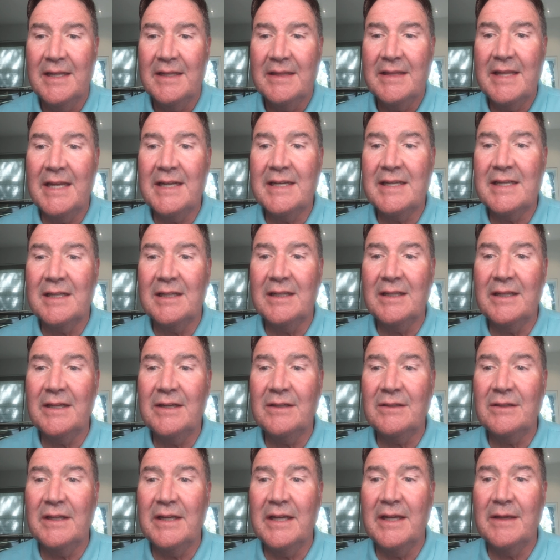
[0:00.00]
They'd
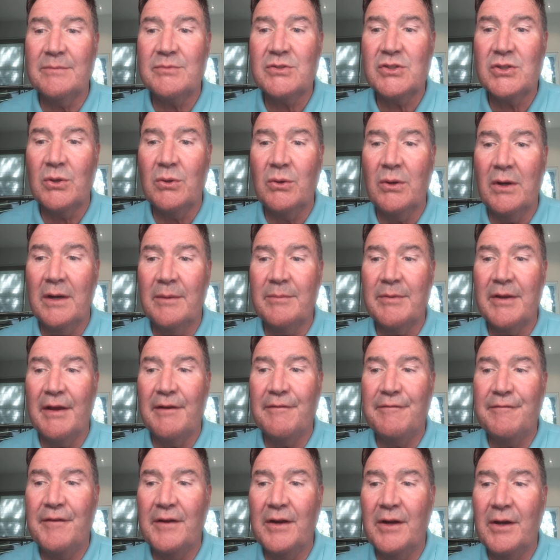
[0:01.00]
clearly absorbed
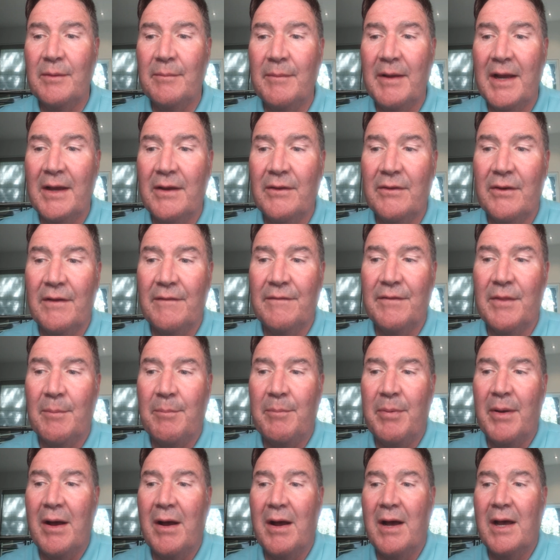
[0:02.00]
a fair amount of the
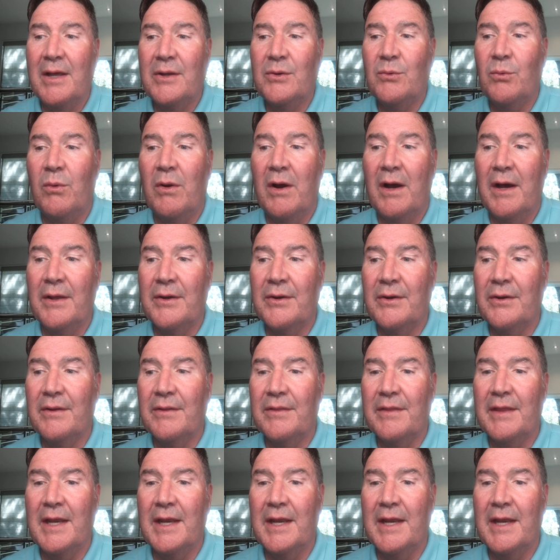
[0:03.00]
pond water